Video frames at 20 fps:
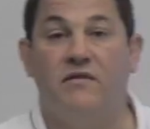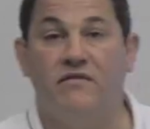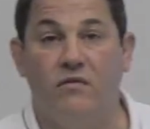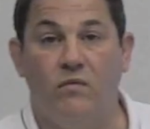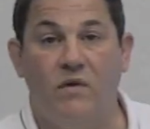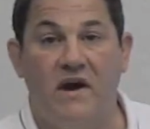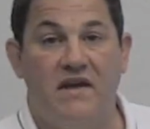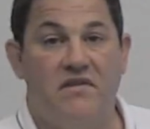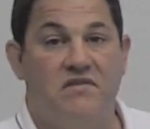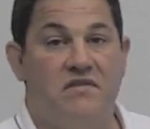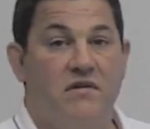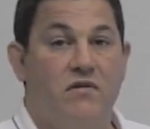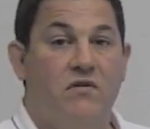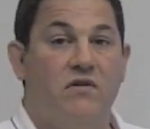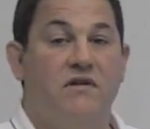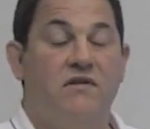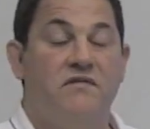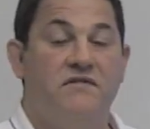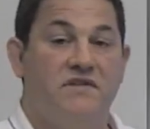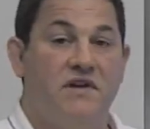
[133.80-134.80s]
of the ways that you
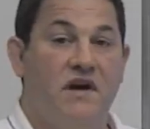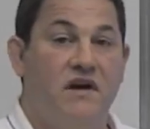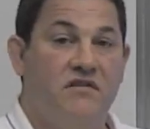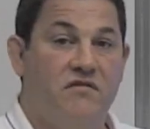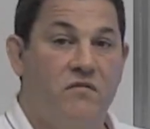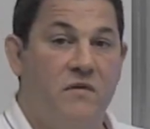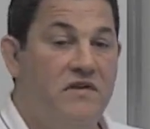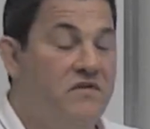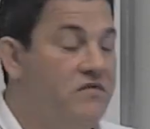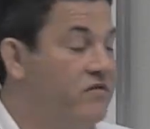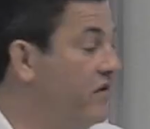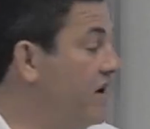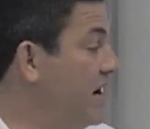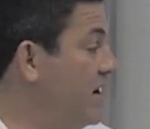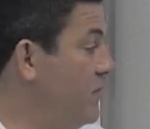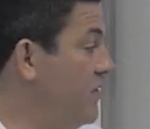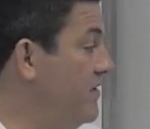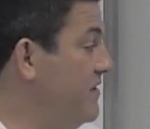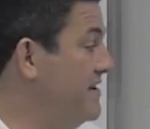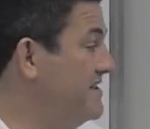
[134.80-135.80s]
can start to integrate
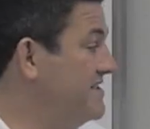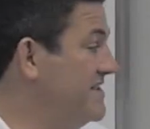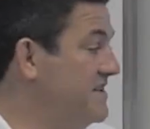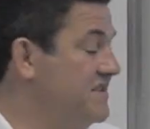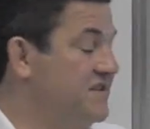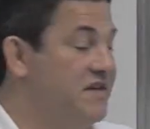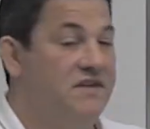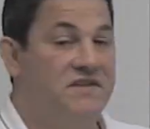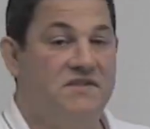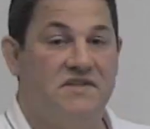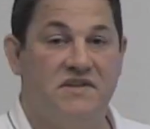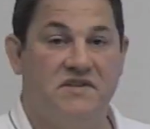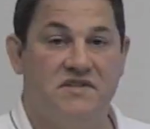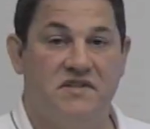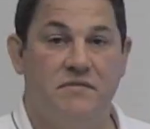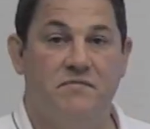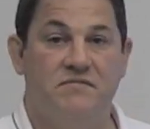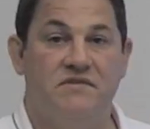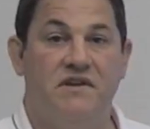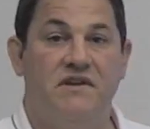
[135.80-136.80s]
with existing
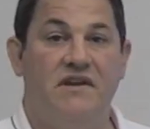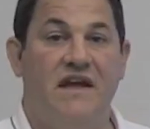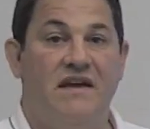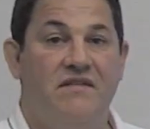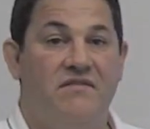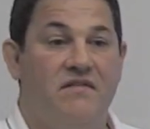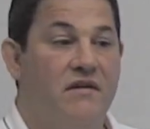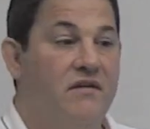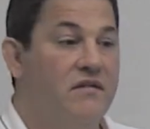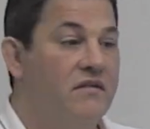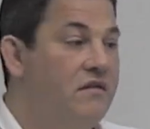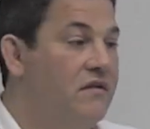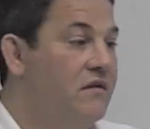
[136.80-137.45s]
systems and data.